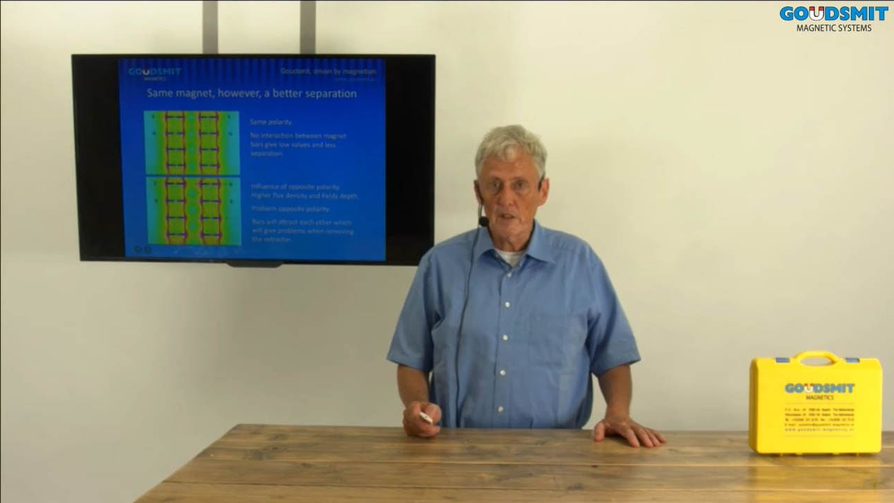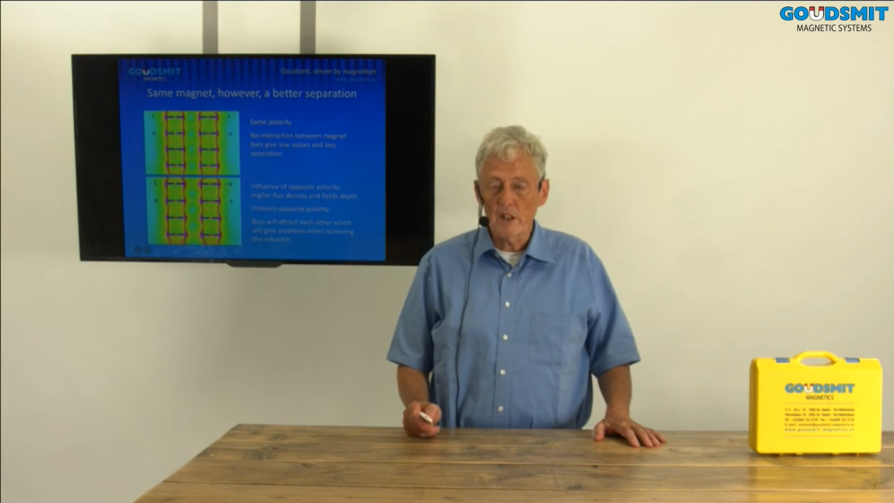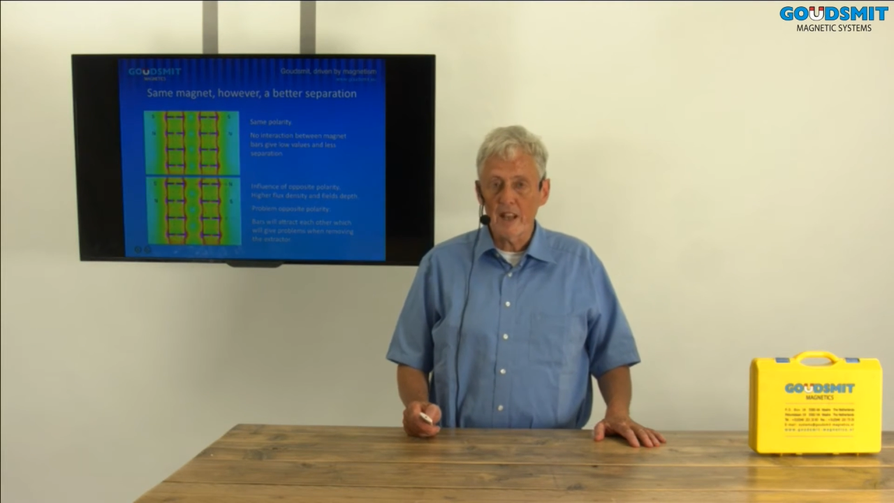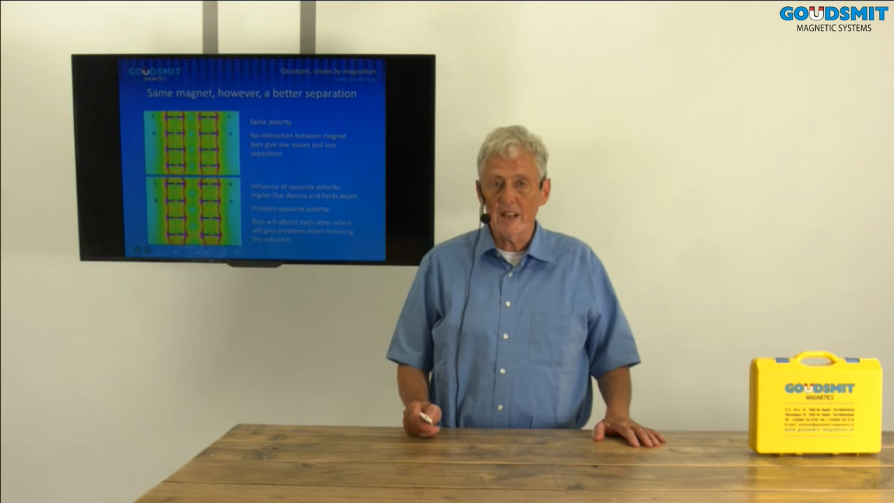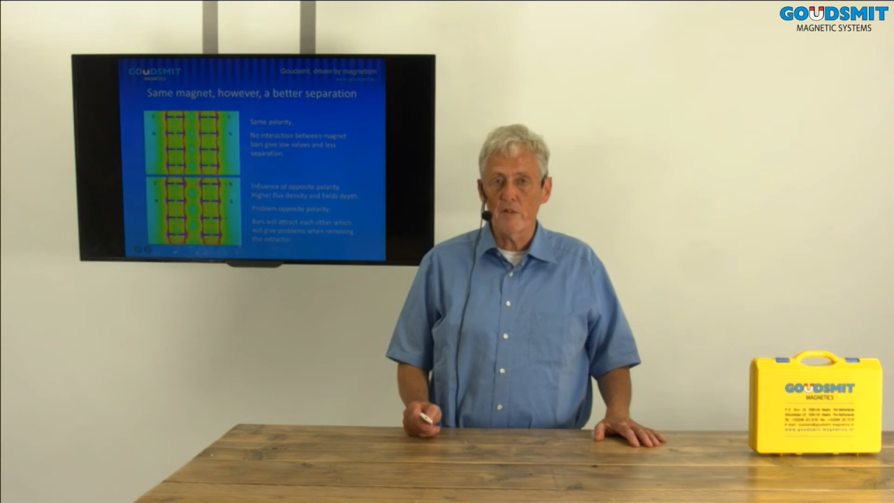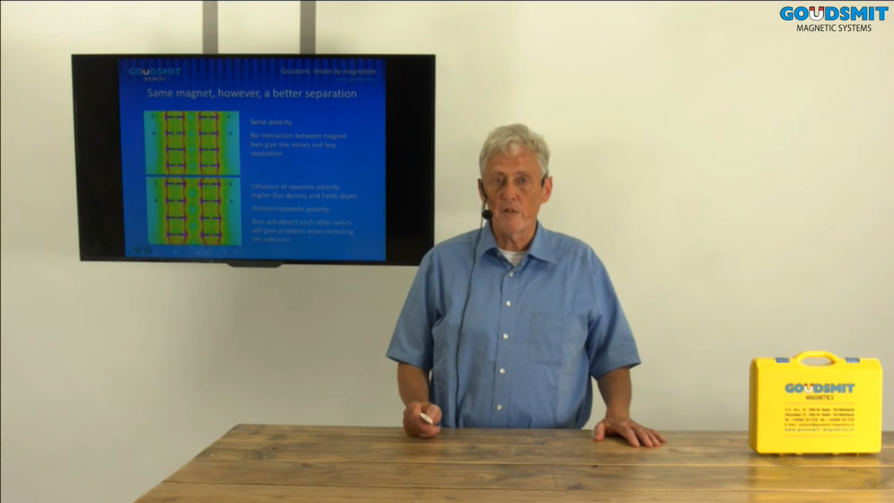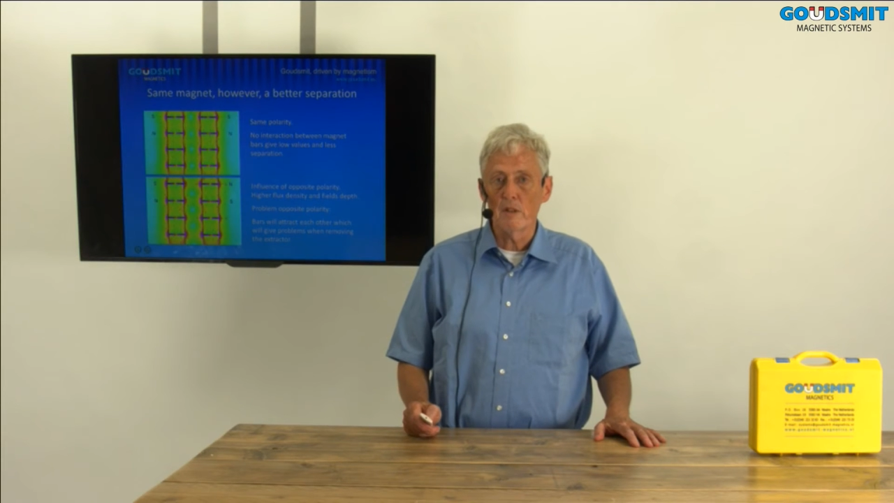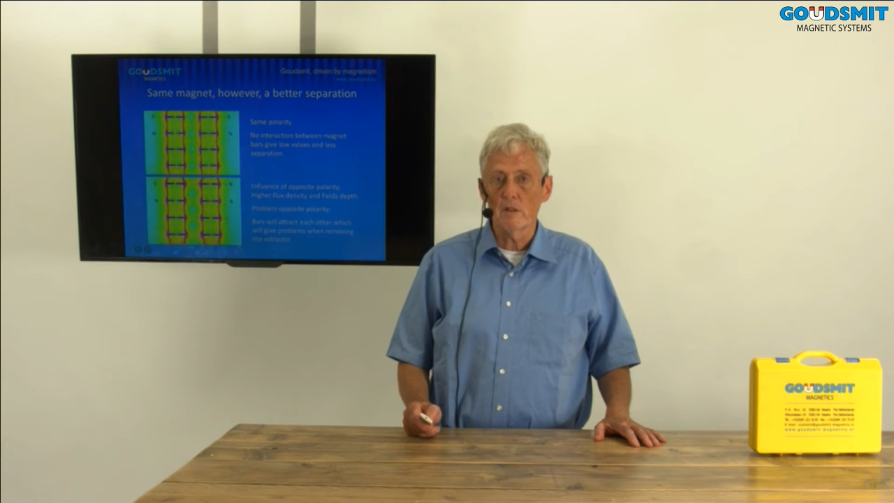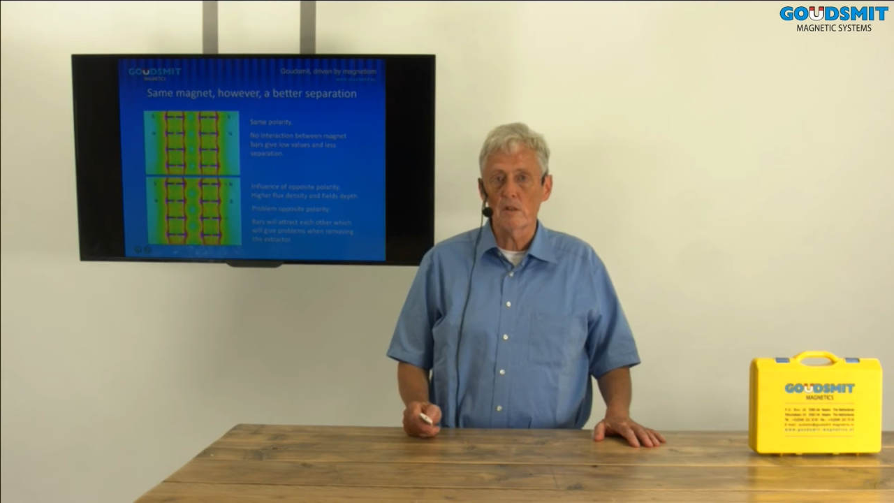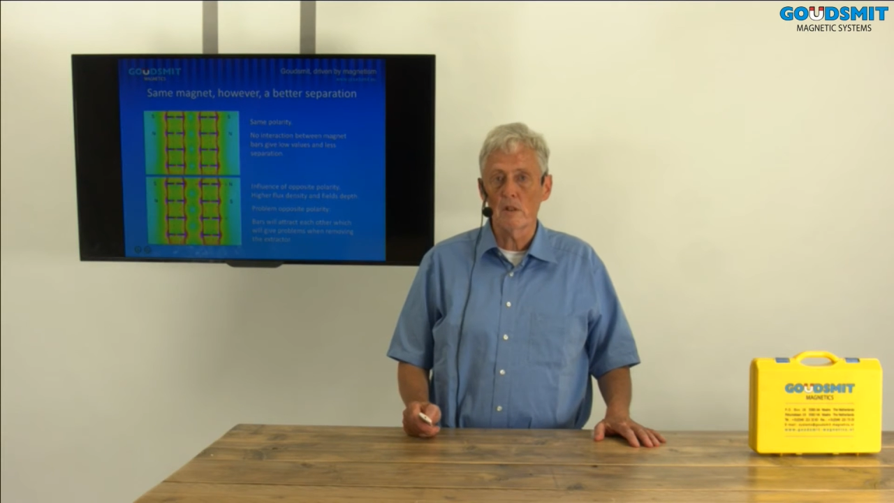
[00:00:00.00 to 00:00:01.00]
the catch
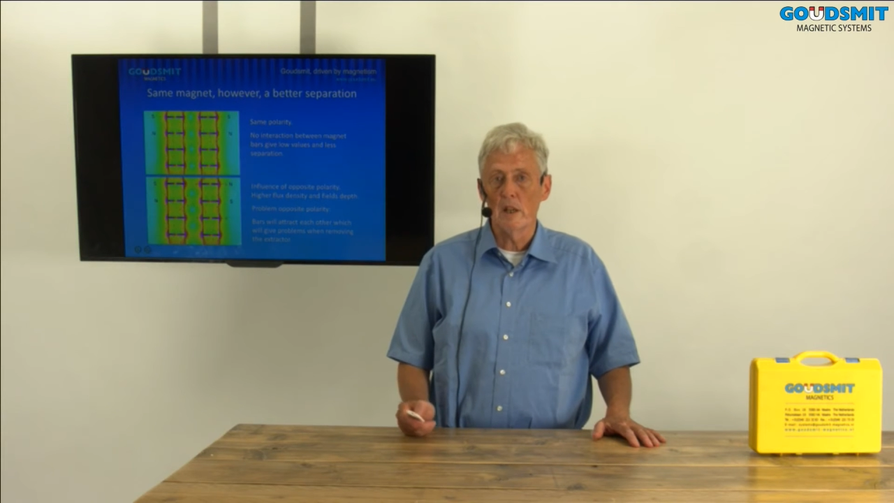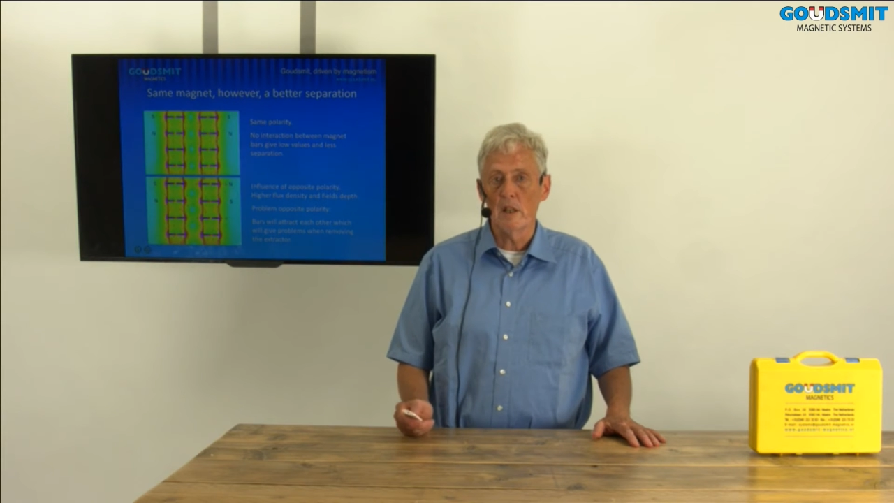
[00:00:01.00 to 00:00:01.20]
field,